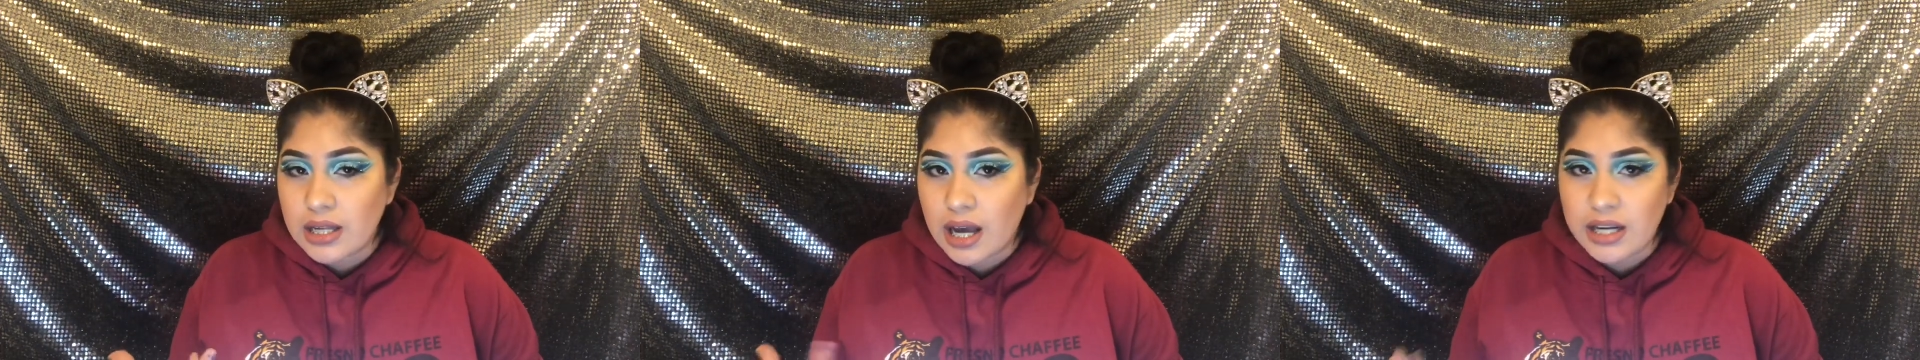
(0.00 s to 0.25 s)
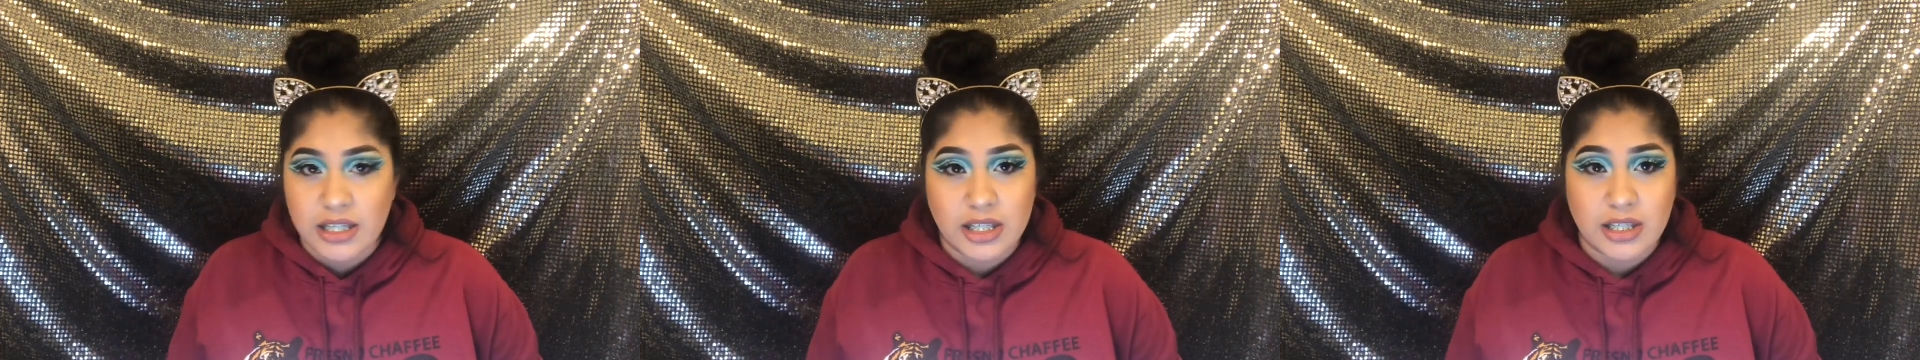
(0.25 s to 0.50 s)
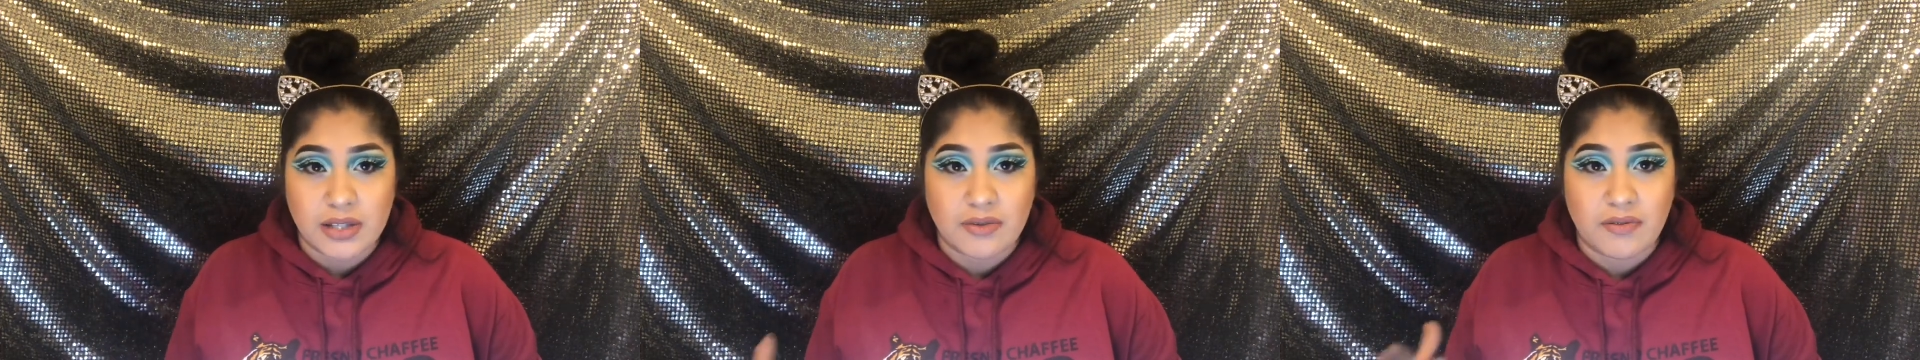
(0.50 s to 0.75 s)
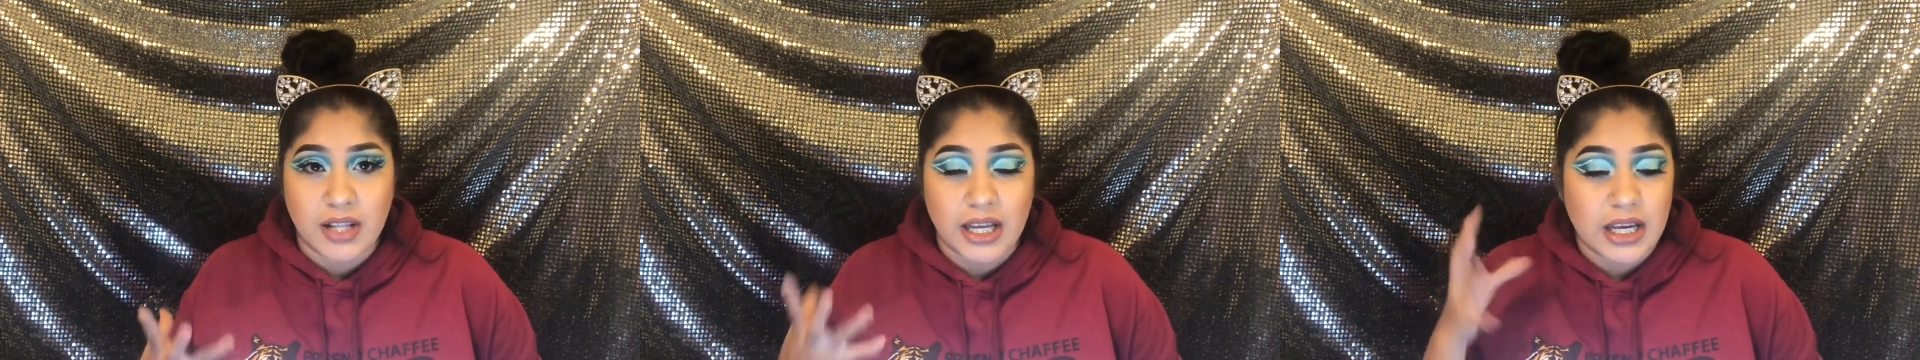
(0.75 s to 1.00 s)
I just
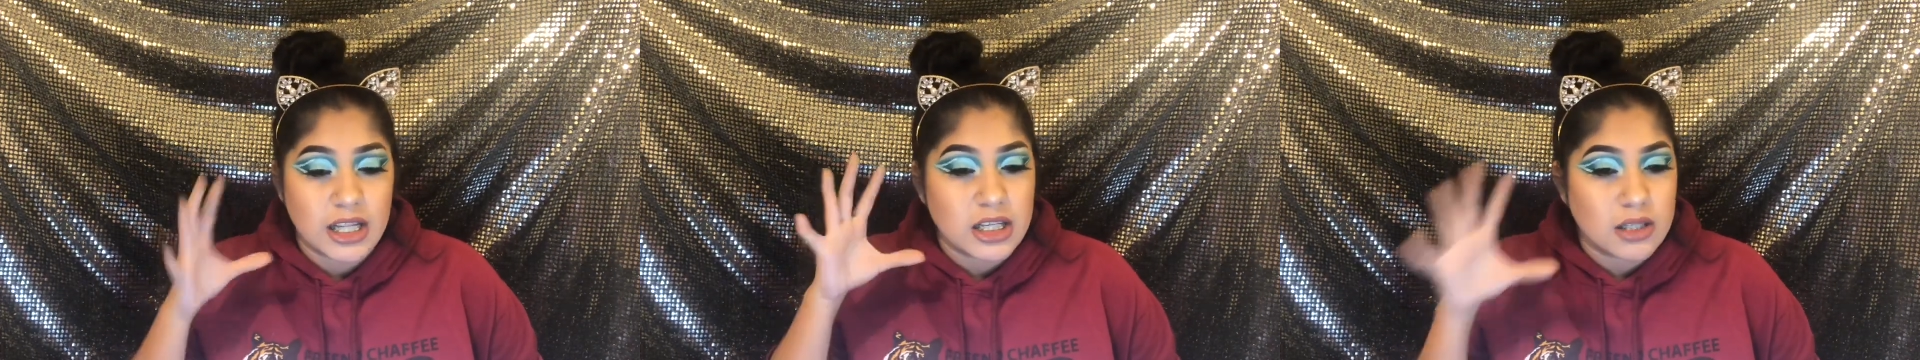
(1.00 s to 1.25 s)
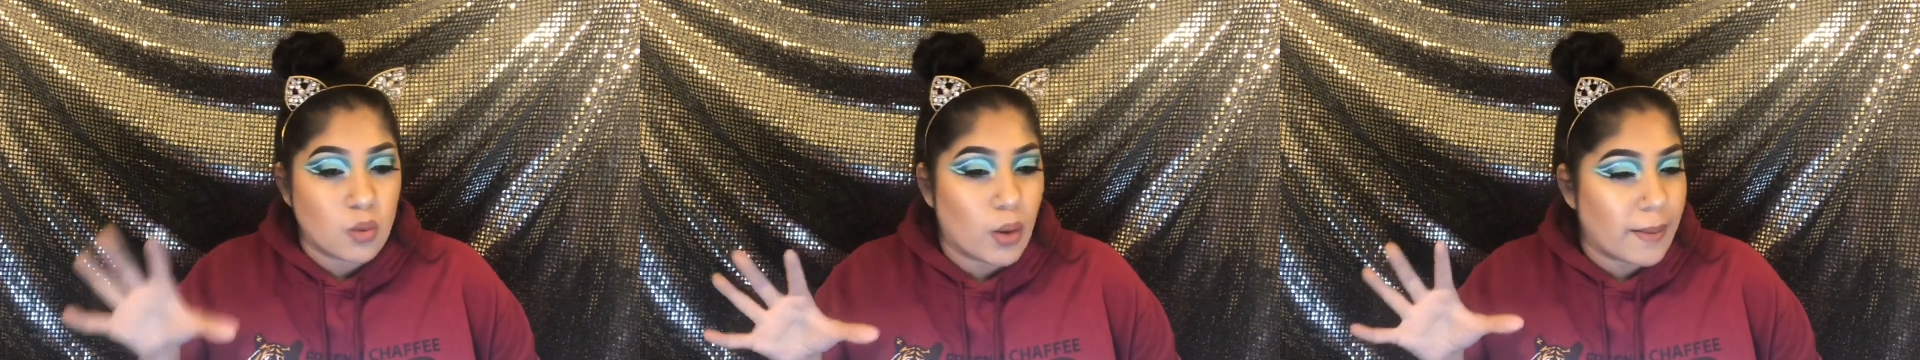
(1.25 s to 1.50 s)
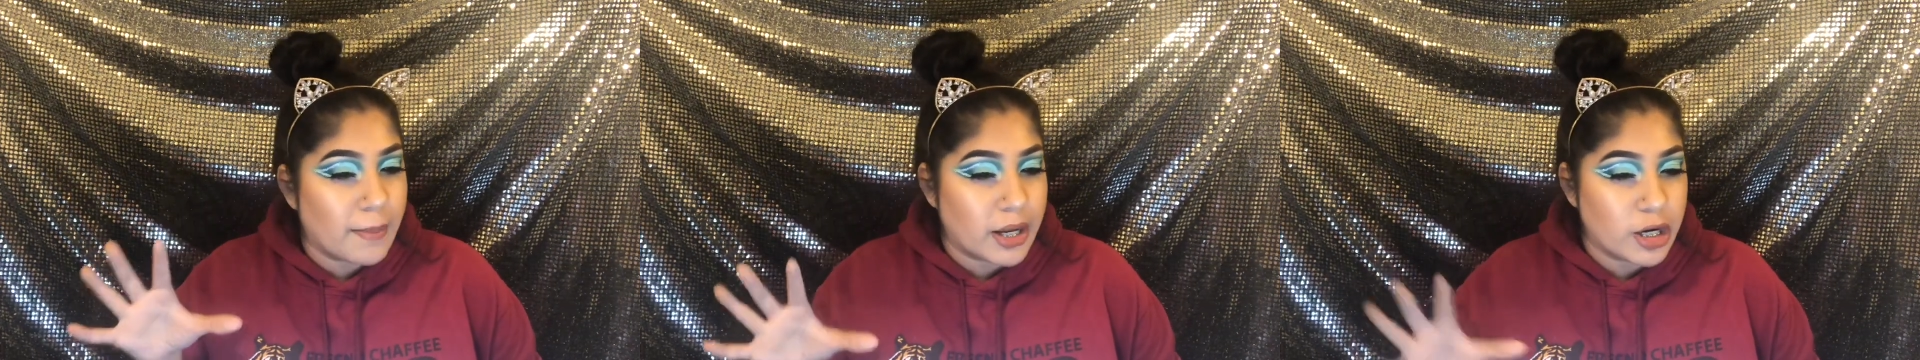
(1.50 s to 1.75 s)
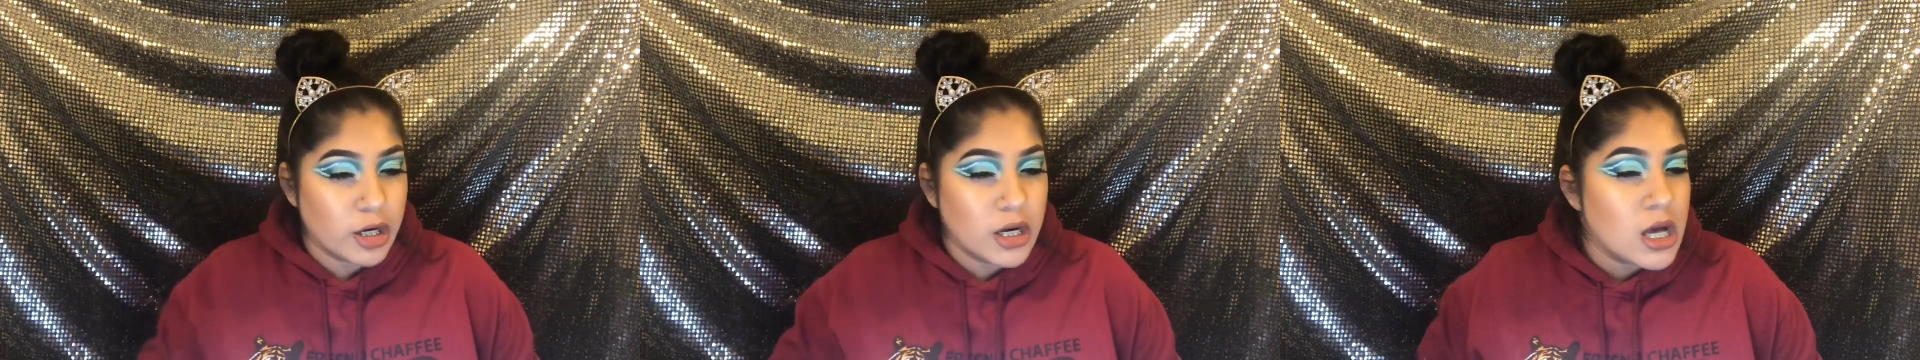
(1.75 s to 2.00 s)
feel like it looks way
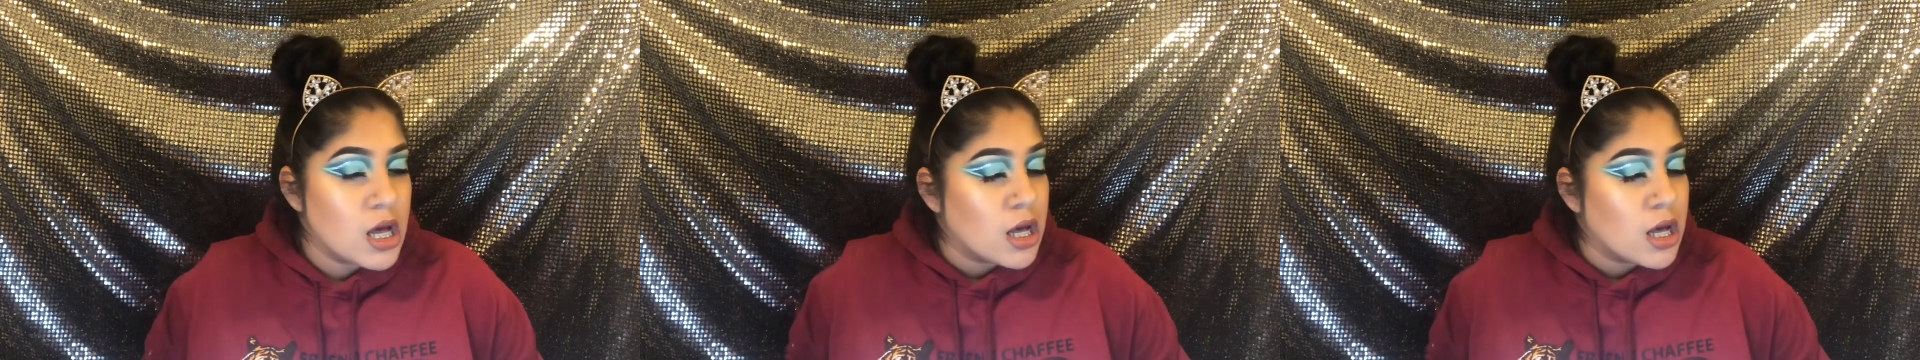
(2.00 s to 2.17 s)
better.